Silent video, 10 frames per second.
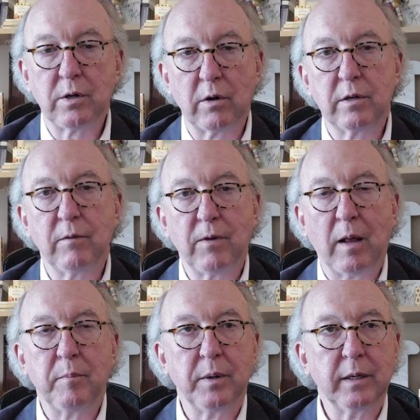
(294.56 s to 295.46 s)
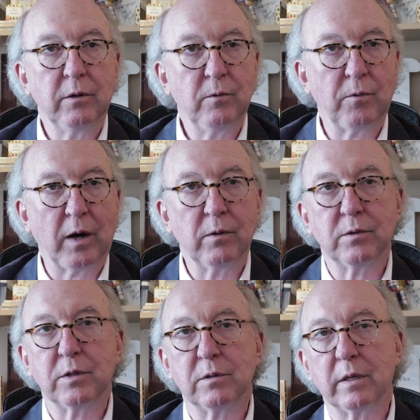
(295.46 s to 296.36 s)
started developing new
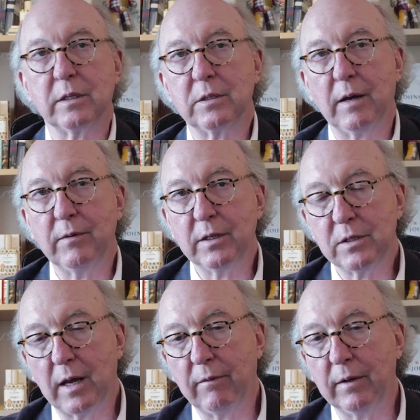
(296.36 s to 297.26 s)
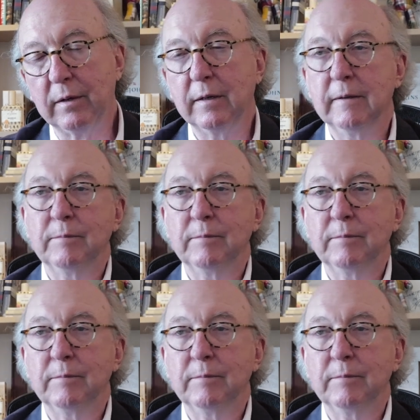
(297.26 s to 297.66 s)
fragrances like 77,